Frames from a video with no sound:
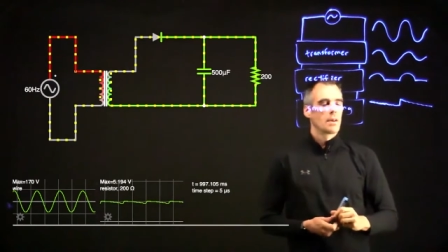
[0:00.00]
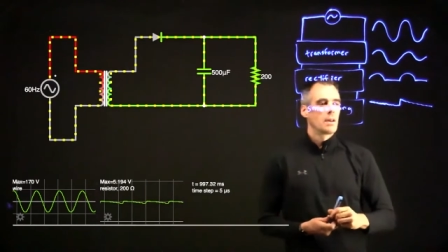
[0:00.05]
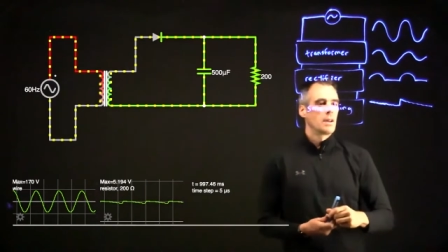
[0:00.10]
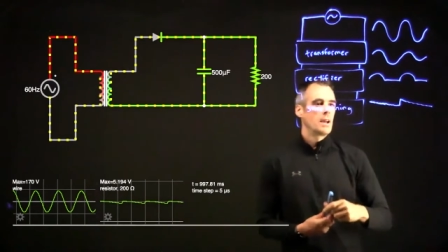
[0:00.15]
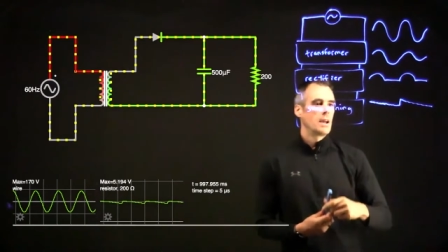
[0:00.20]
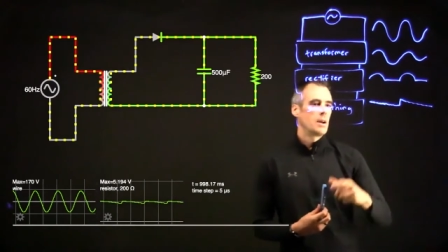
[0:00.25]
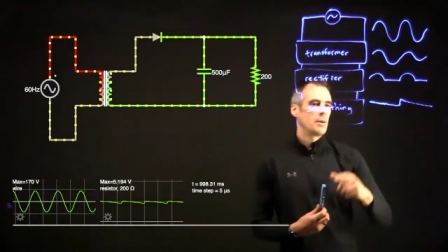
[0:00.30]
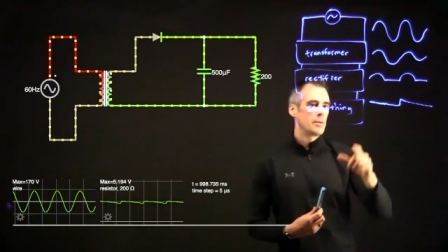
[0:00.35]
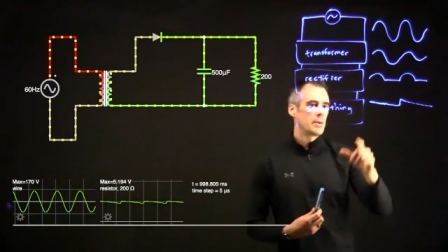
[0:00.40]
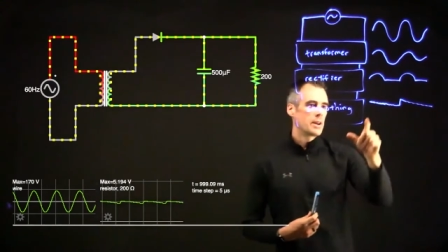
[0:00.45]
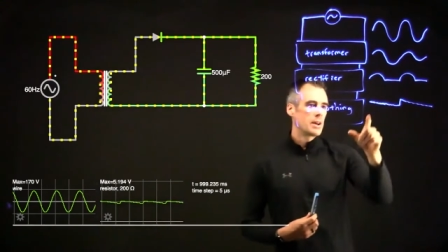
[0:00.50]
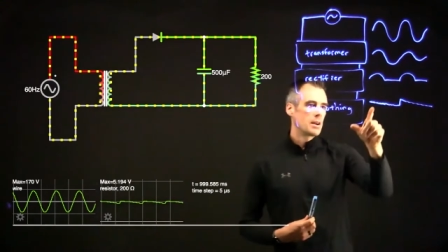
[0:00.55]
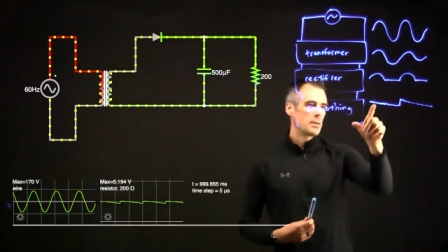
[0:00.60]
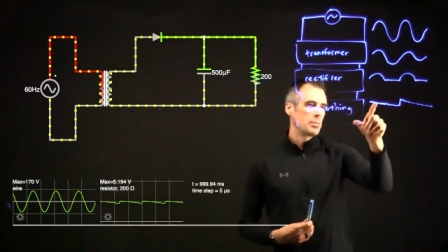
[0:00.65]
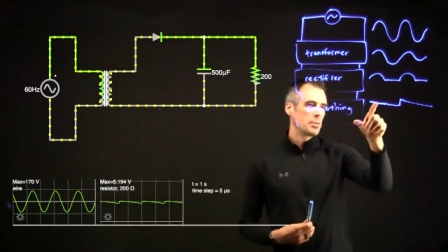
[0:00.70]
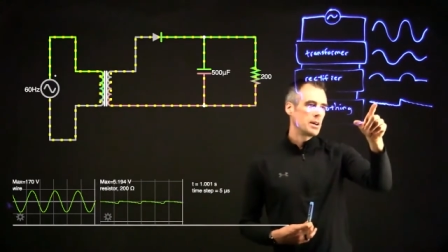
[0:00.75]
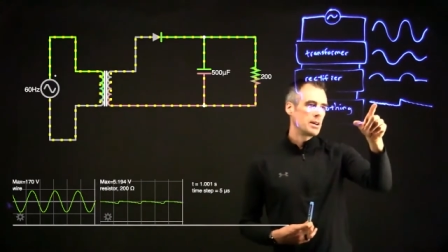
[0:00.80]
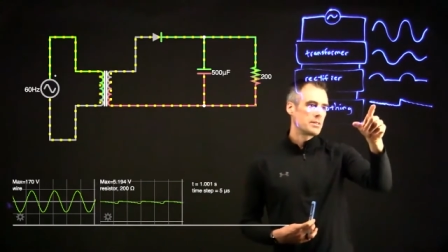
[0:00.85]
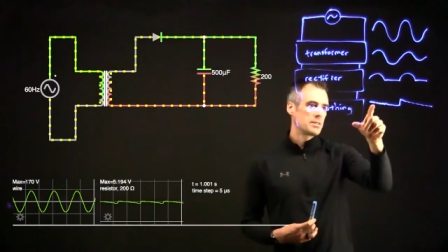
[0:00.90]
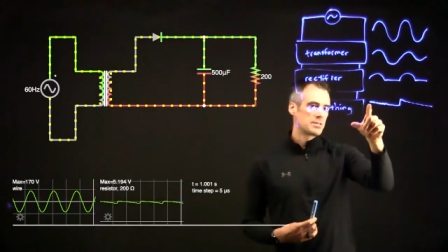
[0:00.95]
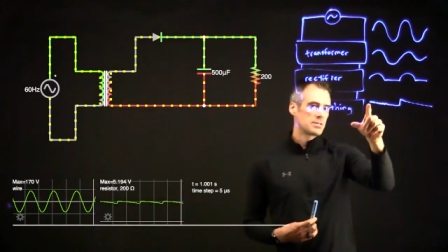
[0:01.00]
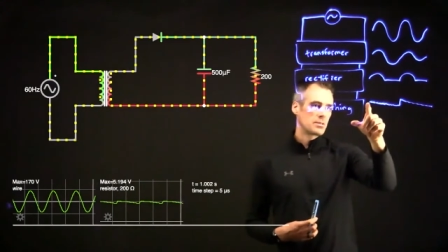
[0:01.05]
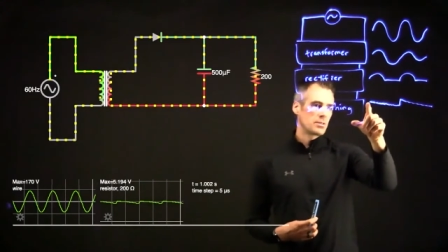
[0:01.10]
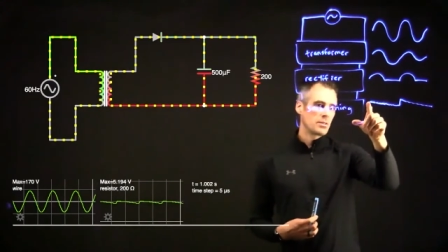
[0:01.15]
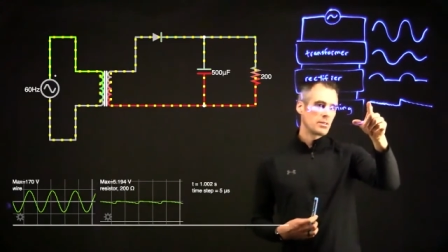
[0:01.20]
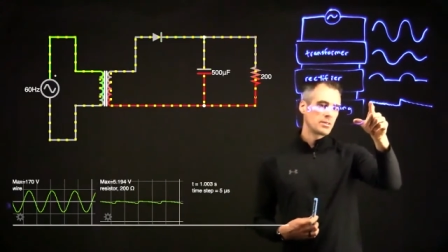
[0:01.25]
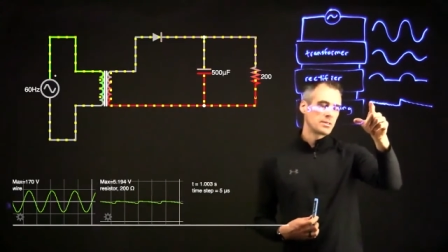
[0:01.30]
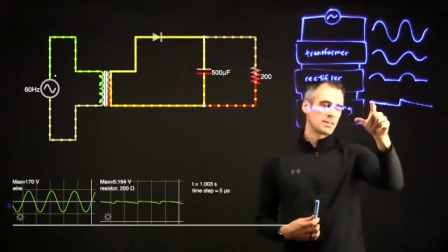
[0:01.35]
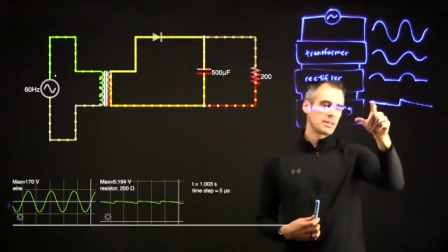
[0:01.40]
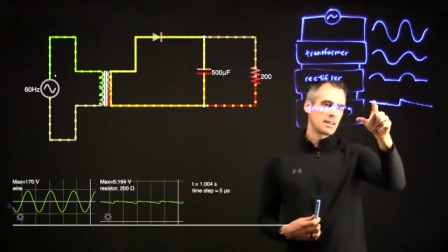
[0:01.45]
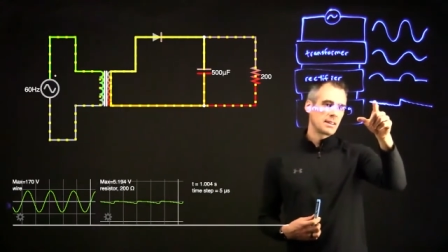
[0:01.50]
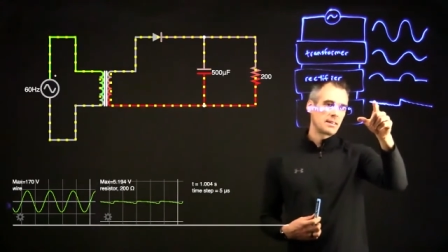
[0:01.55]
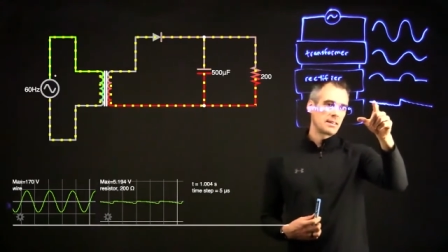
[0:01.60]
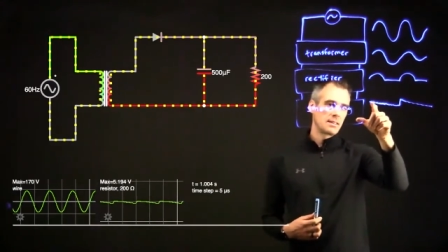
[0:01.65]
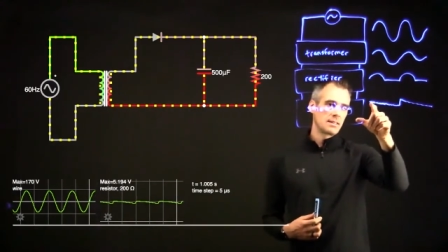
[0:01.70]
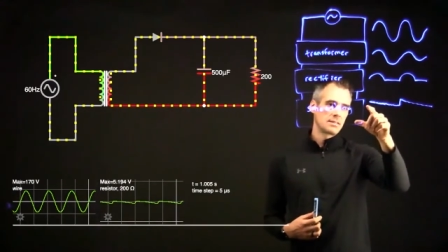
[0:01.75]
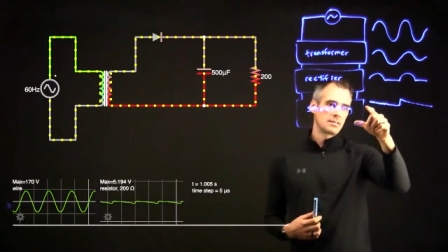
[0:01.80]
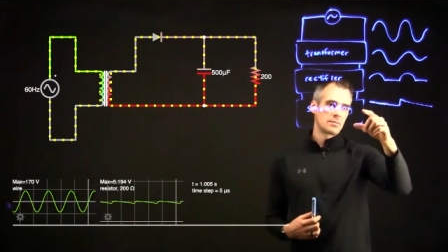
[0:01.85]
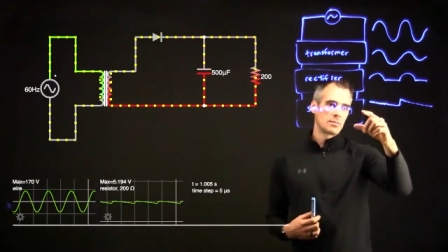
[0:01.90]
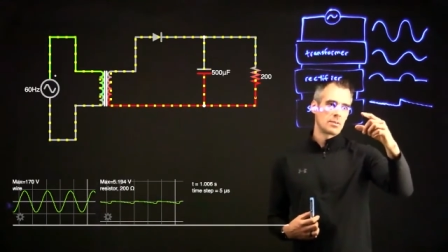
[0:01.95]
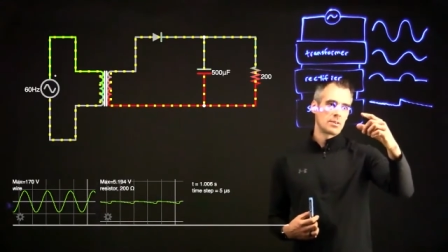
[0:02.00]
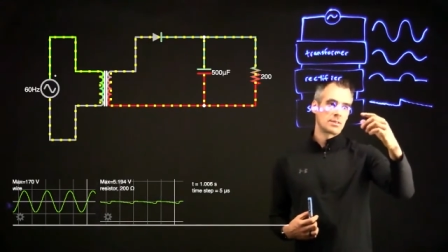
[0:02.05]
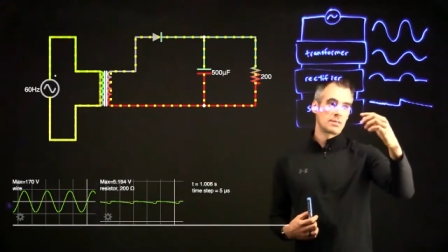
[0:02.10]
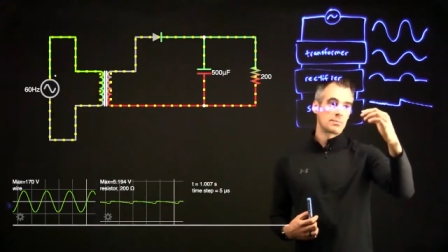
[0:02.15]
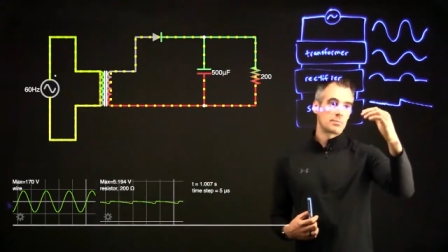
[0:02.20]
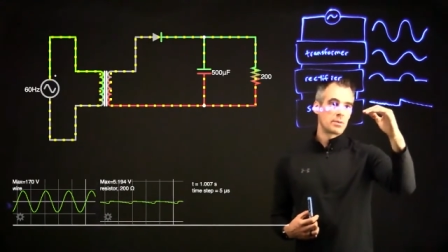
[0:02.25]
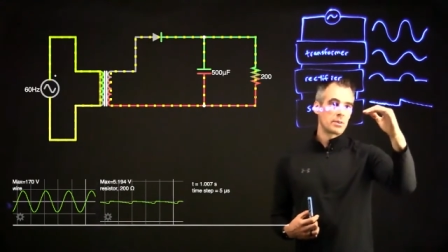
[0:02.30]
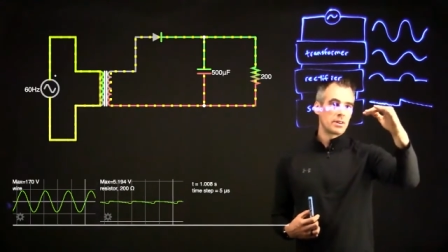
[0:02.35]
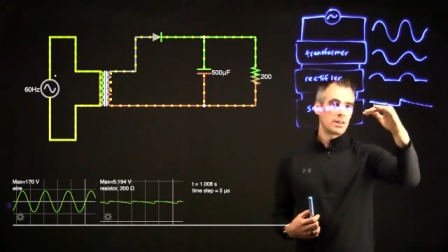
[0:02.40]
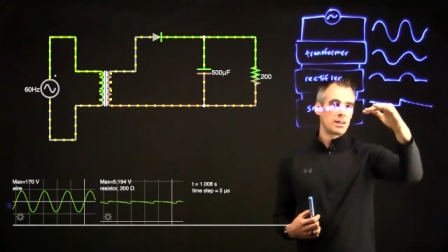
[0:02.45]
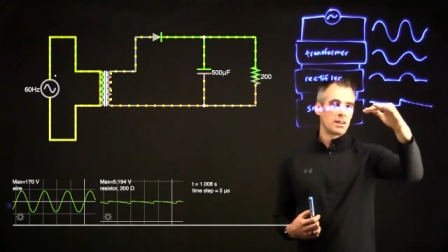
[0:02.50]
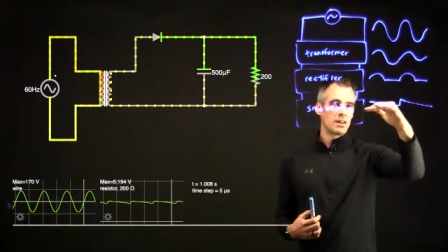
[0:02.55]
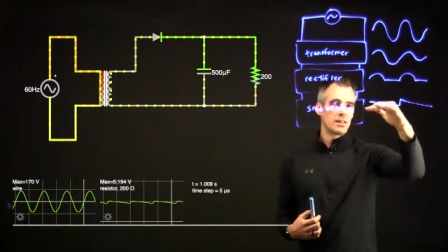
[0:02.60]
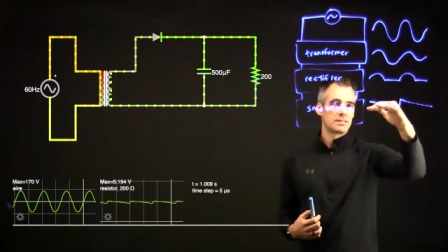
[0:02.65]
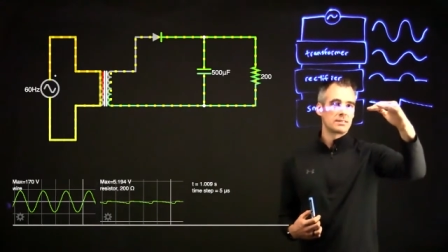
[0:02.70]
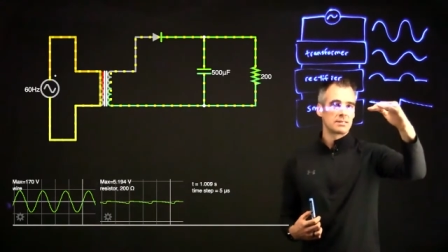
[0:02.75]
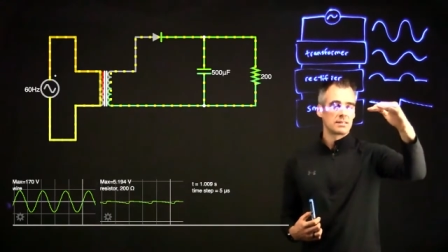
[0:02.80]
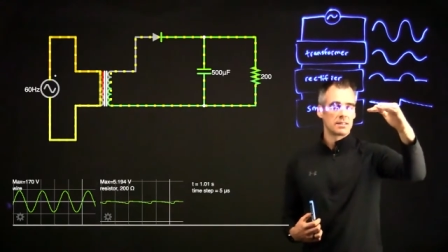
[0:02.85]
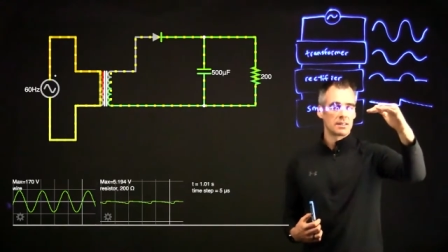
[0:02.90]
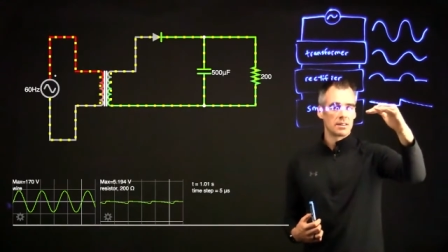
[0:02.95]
And we got a plot that sort of looks like this, where it's pretty constant,